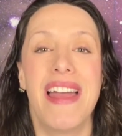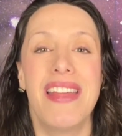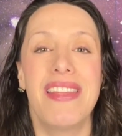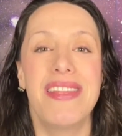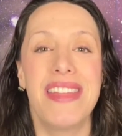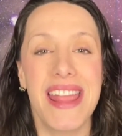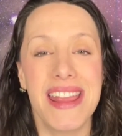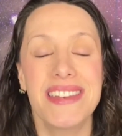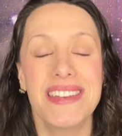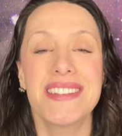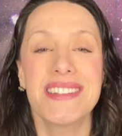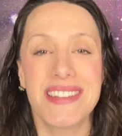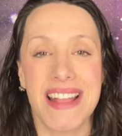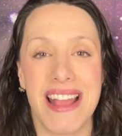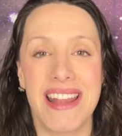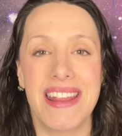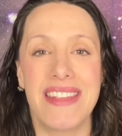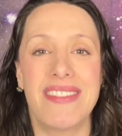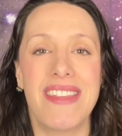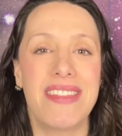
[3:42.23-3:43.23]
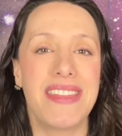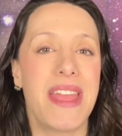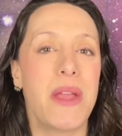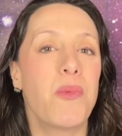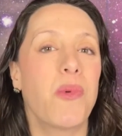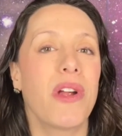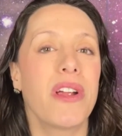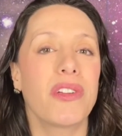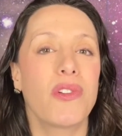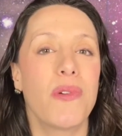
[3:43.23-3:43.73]
they decided that they
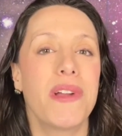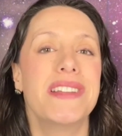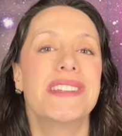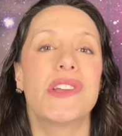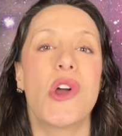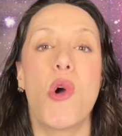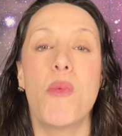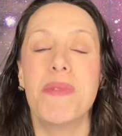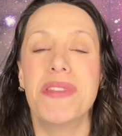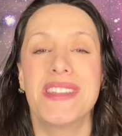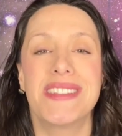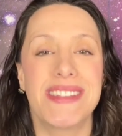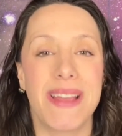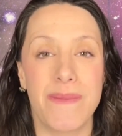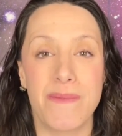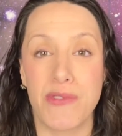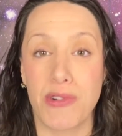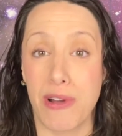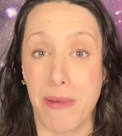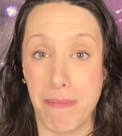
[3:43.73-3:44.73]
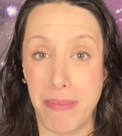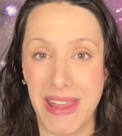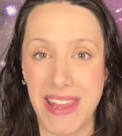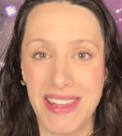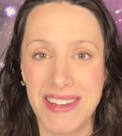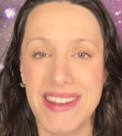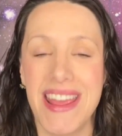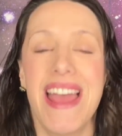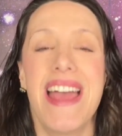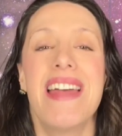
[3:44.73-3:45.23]
weren't going to open this up for a
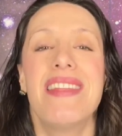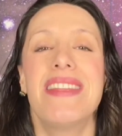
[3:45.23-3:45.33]
bid.